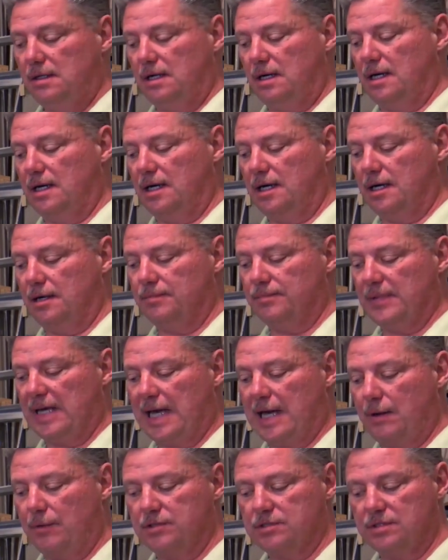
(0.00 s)
um,
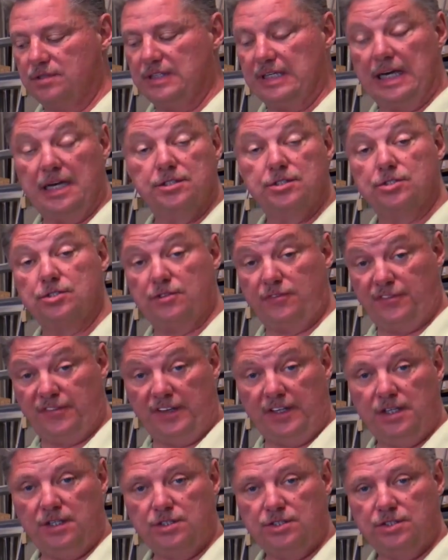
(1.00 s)
how it, the edges are
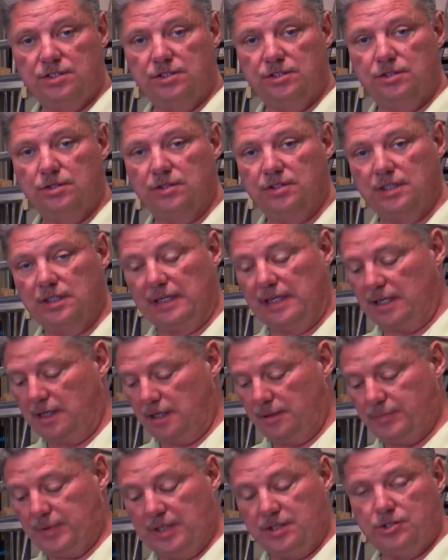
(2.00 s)
finished. You can
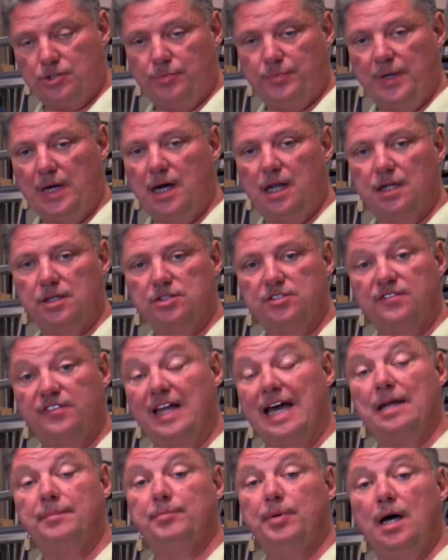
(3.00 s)
get it pencil polish,
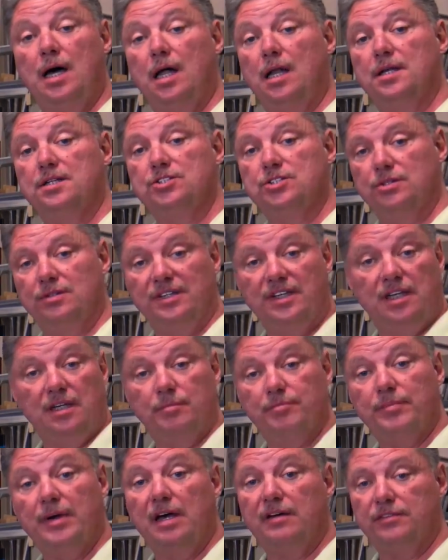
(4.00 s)
flat polish, you can get
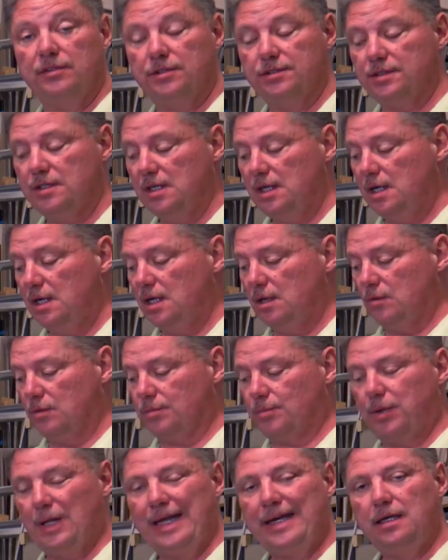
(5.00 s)
it beveled.
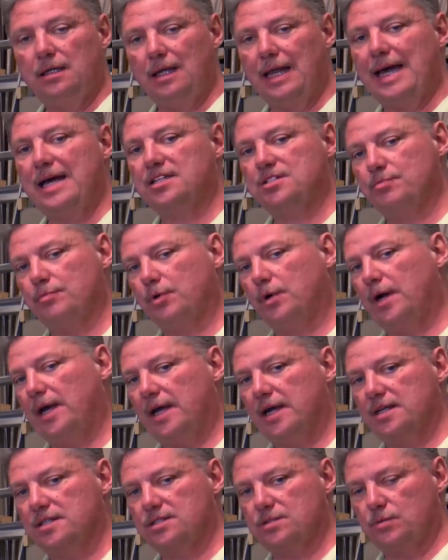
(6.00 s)
When plate glass
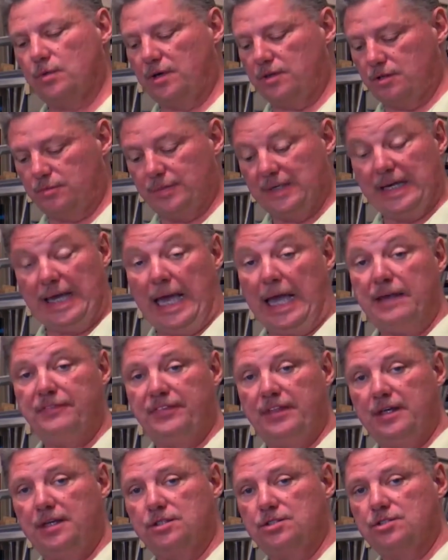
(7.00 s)
breaks, whether it be
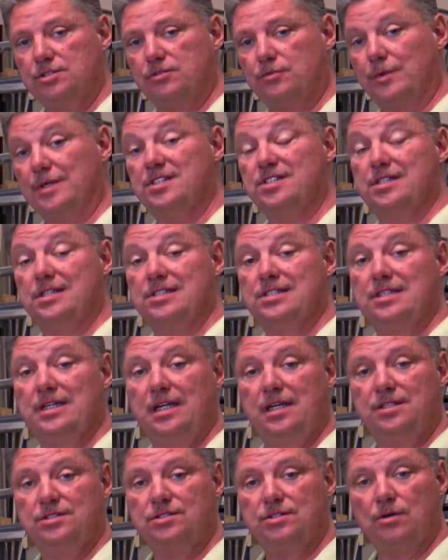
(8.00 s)
eighth inch, 3
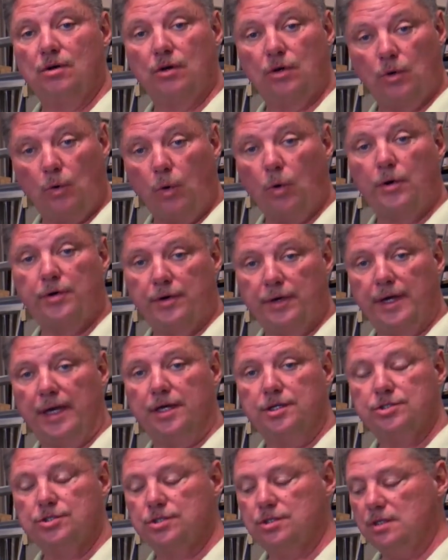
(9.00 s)
sixteenths, or quarter
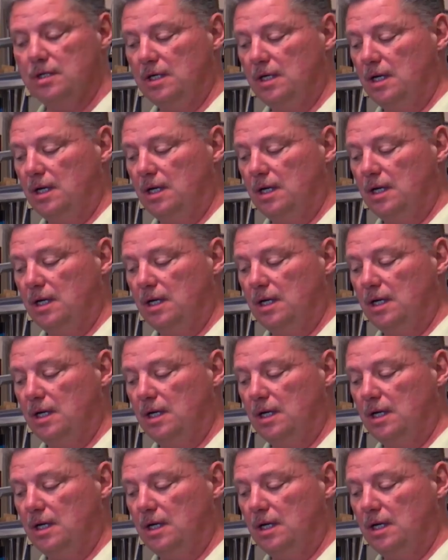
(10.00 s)
inch,